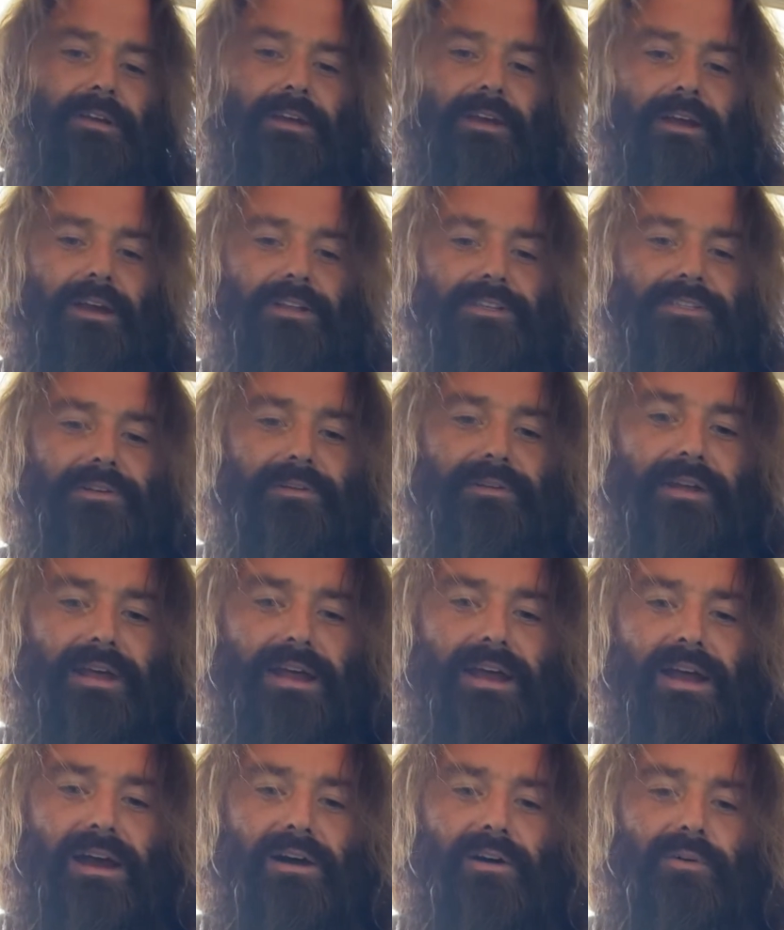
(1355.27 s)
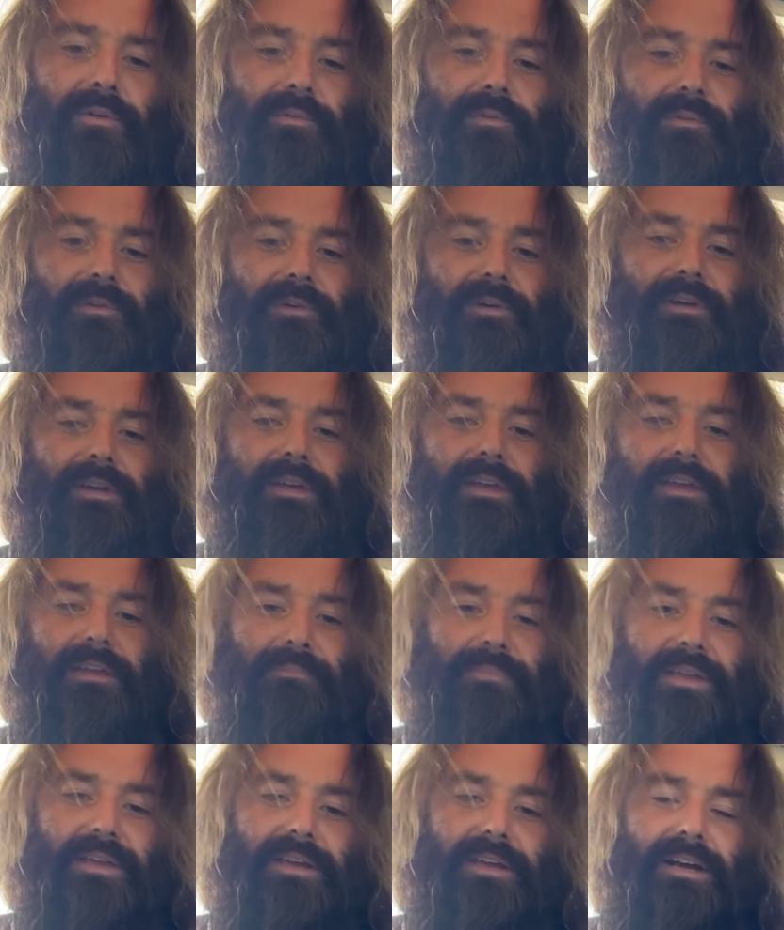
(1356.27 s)
And so now,
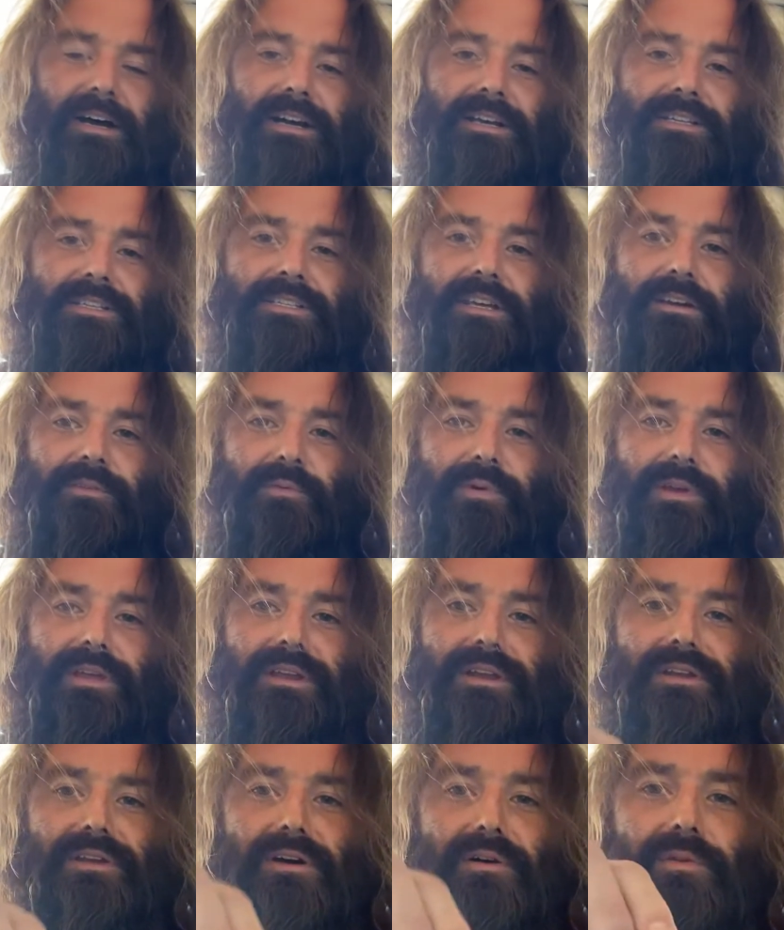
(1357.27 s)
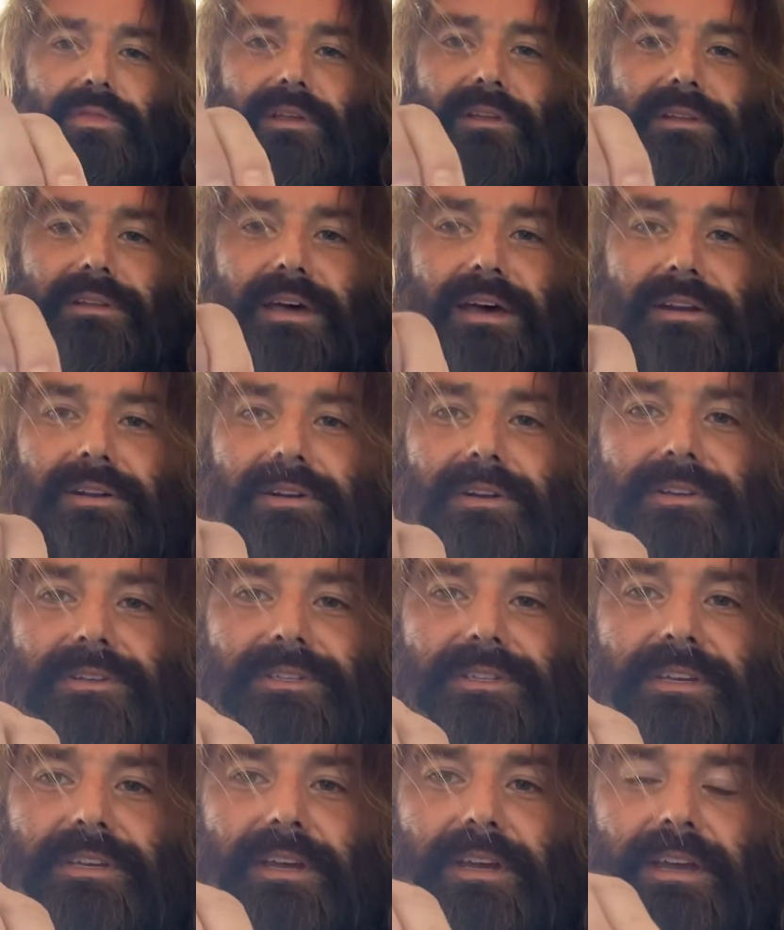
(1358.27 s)
because we know the
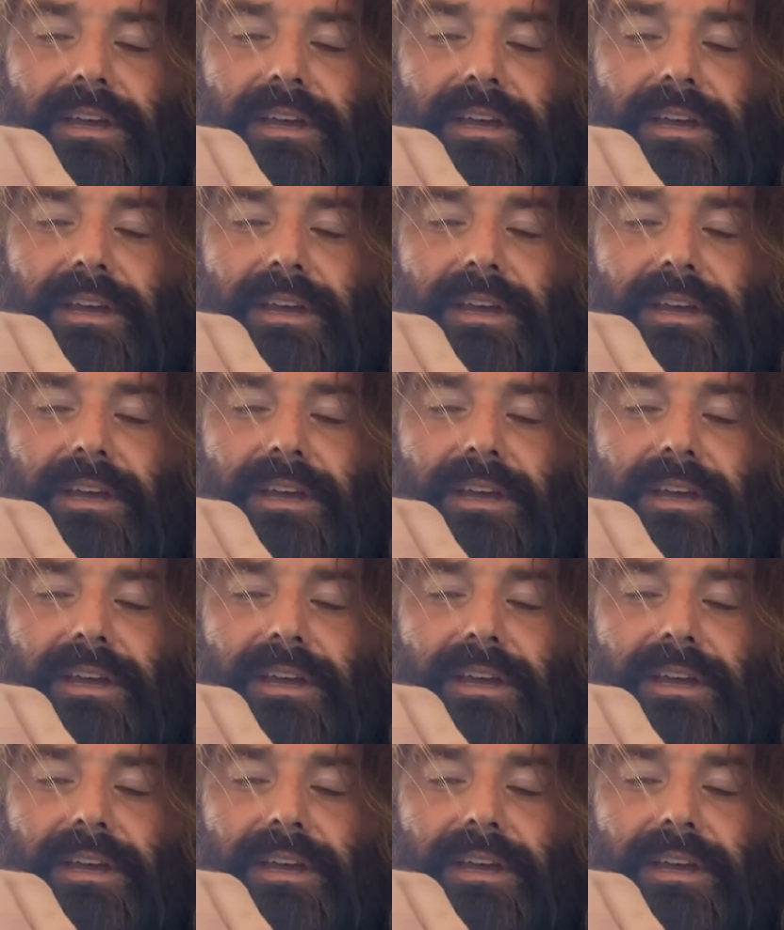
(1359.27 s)
letters